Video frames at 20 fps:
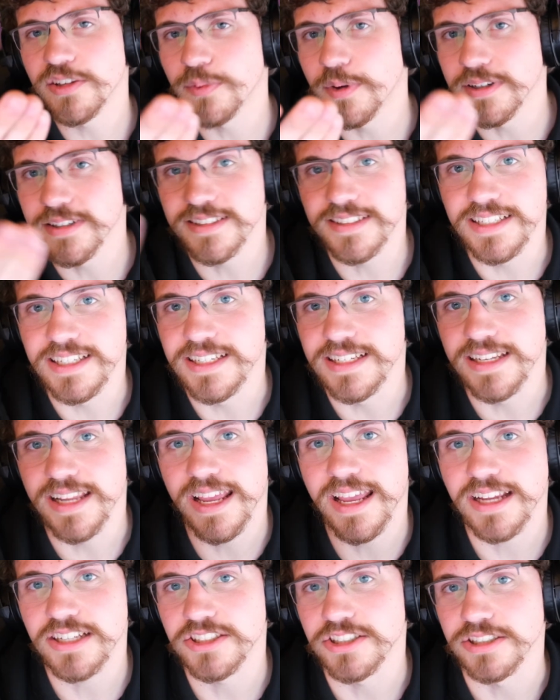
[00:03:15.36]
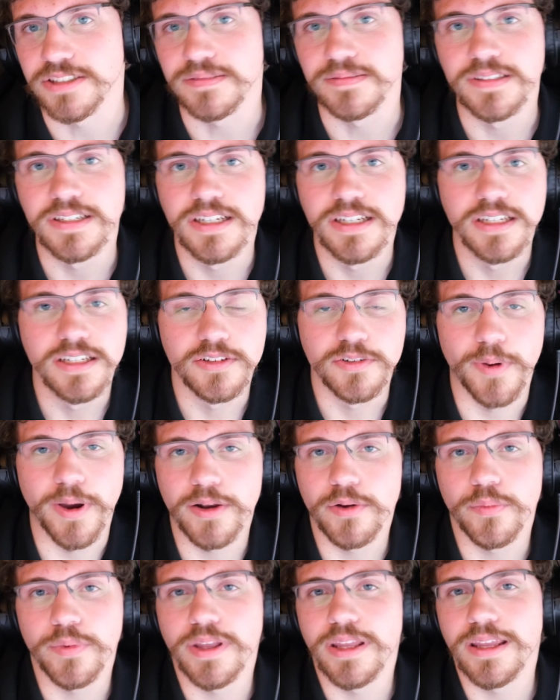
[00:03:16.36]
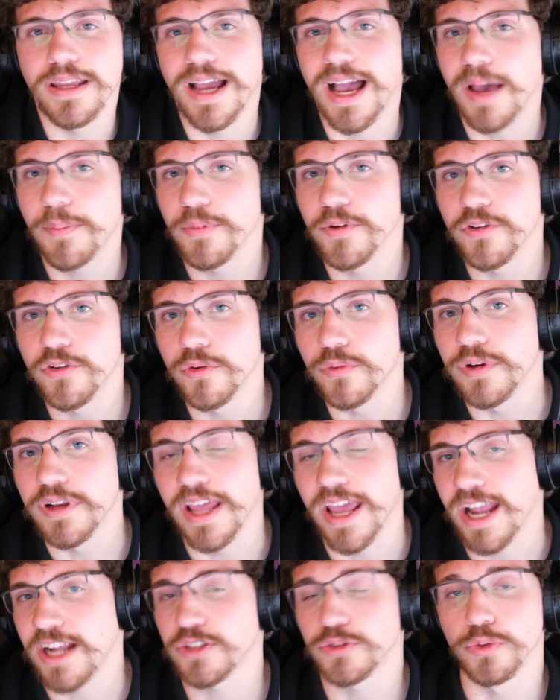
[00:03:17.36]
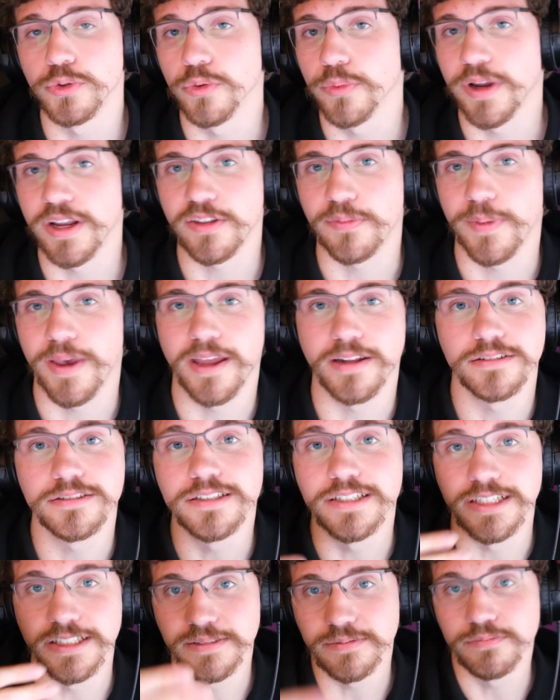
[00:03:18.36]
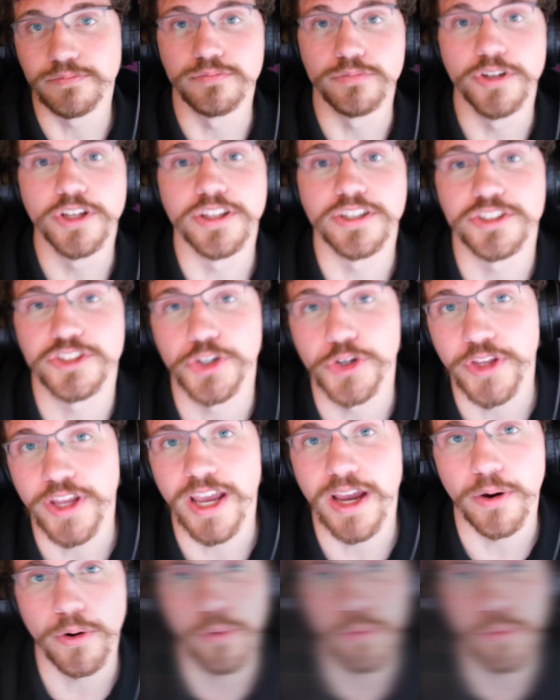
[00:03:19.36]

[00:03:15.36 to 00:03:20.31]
want to see it in action. Why don't we hop into an actual ranked battle and really show you how it